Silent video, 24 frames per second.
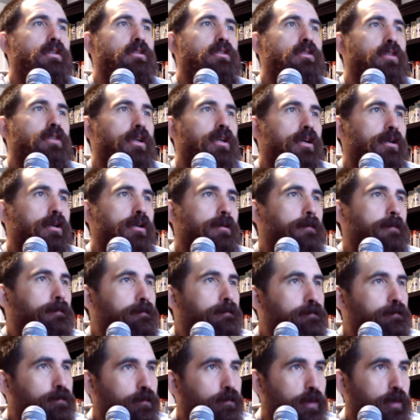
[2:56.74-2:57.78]
So
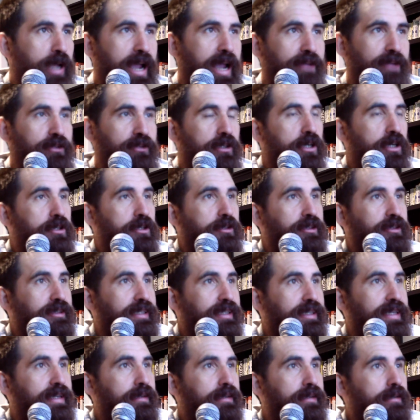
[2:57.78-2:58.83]
we have to
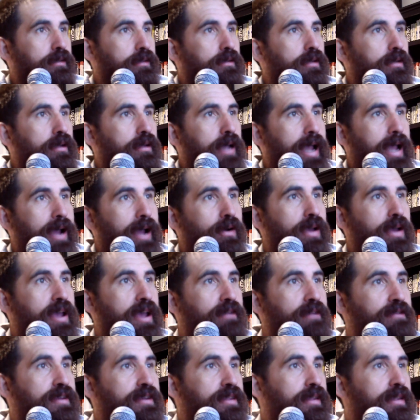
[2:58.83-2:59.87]
understand how
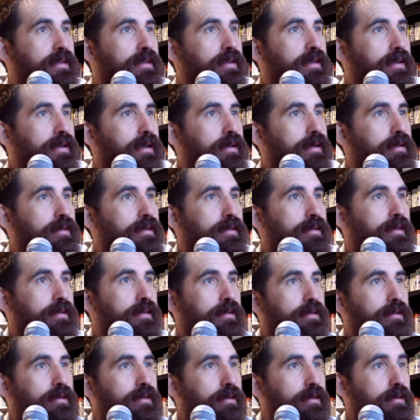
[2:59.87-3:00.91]
heavy
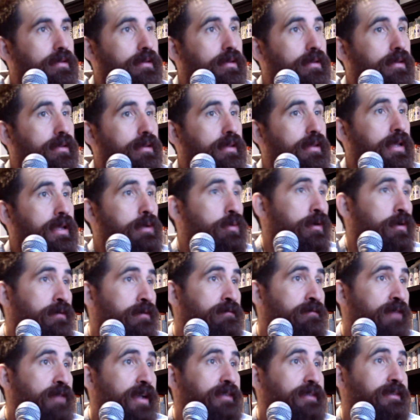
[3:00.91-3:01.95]
they
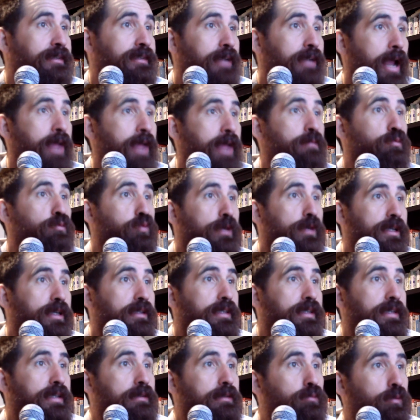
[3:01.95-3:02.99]
invested. And
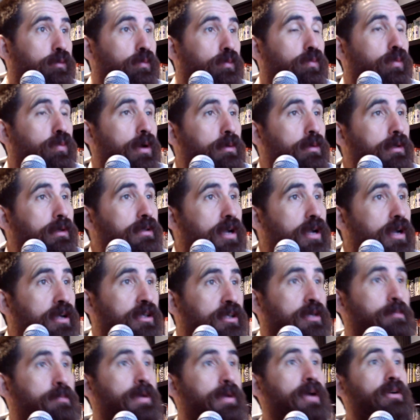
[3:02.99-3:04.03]
really, what we're
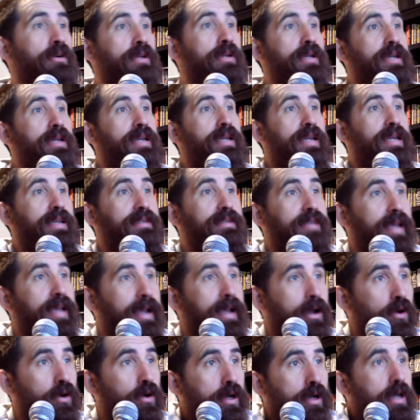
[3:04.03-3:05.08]
talking about is
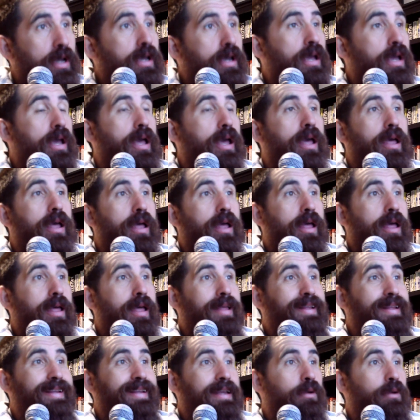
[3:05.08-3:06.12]
how
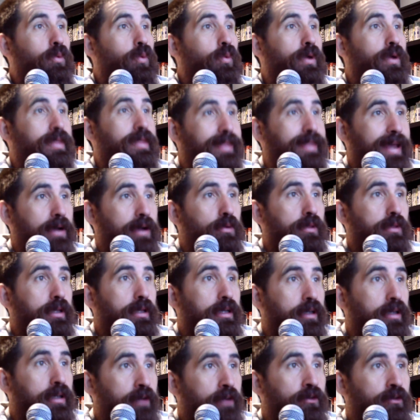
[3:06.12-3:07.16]
without the
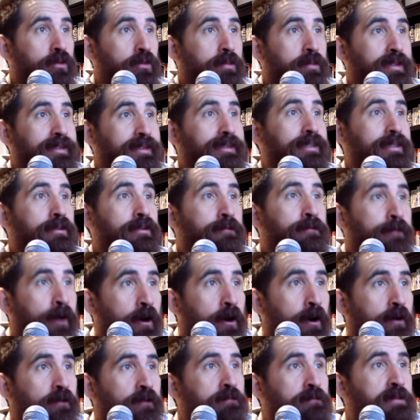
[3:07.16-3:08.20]
government's
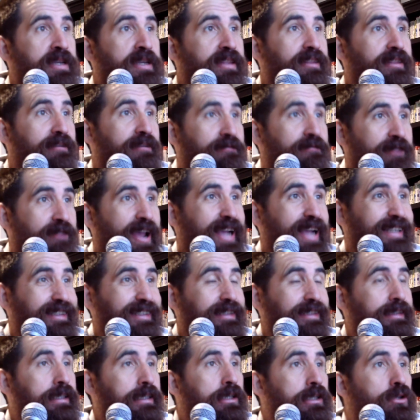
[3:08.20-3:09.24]
involvement, the
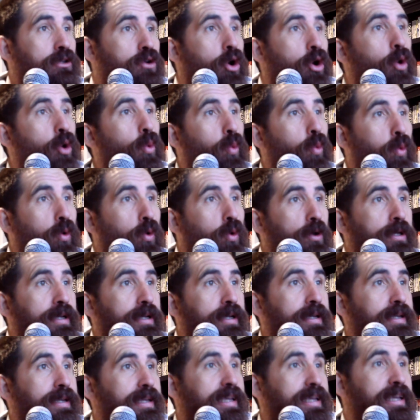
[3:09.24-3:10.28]
vaccine
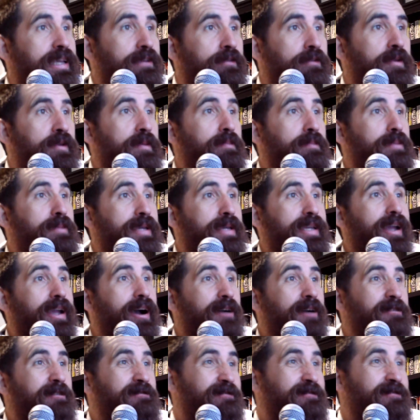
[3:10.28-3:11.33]
wouldn't even be
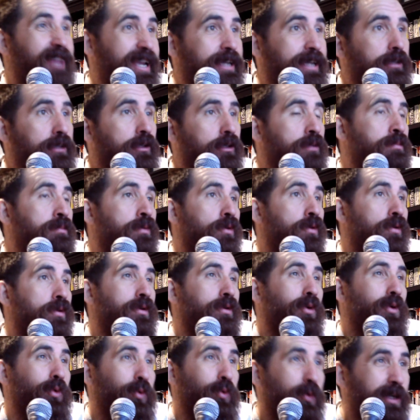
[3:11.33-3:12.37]
available.
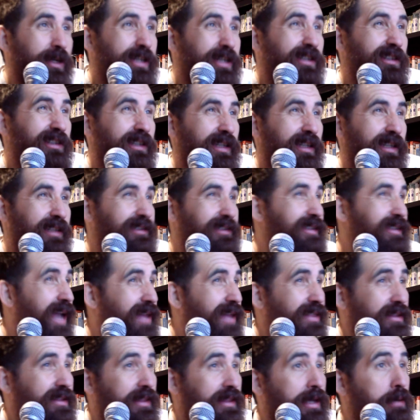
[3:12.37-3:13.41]
Really. It's
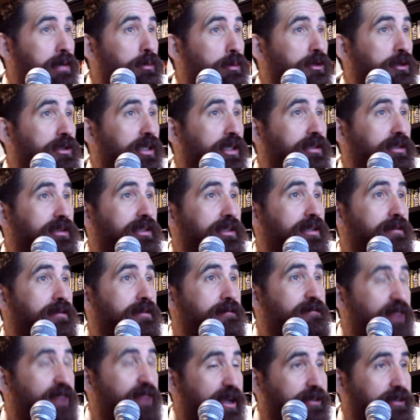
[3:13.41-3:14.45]
not that they were just an
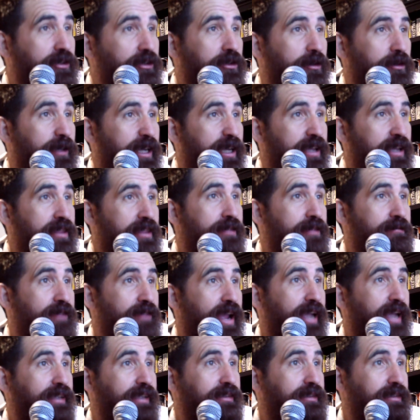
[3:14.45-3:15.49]
investor in the
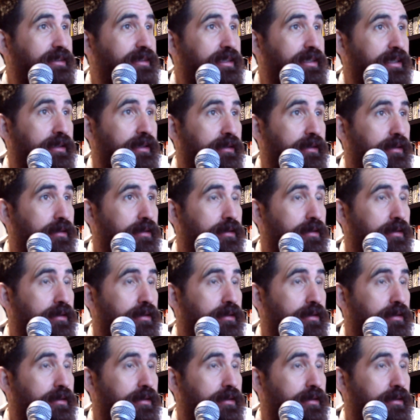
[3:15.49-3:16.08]
vaccine,